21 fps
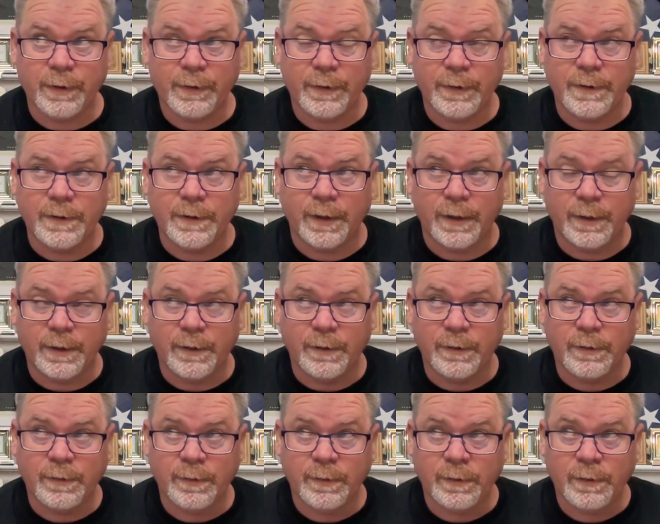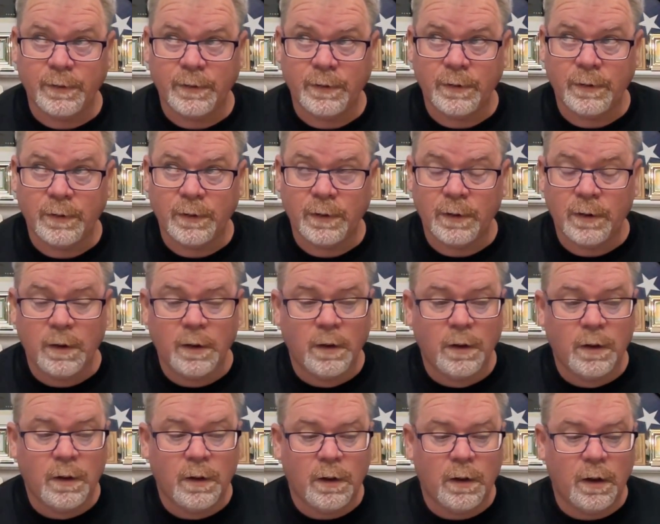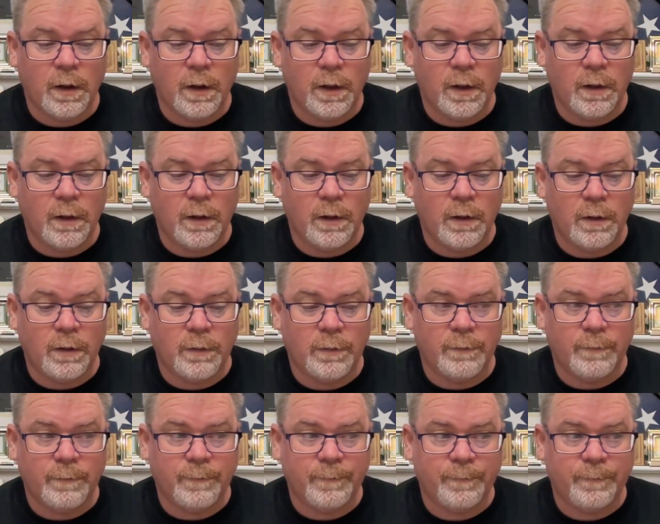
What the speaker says: done. A